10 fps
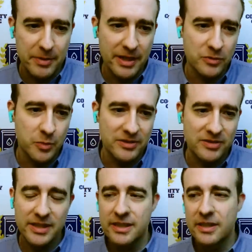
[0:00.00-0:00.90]
Because we
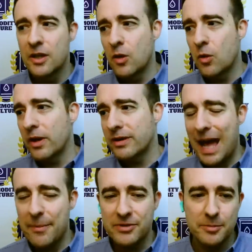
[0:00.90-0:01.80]
see what
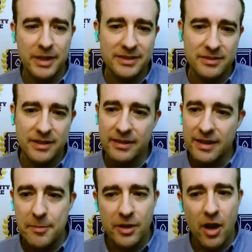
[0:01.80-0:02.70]
happens in places like
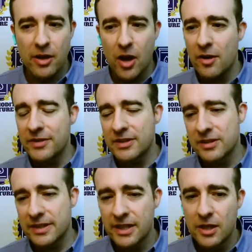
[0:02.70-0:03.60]
Lebanon.
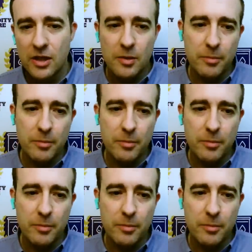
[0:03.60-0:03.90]
Obviously,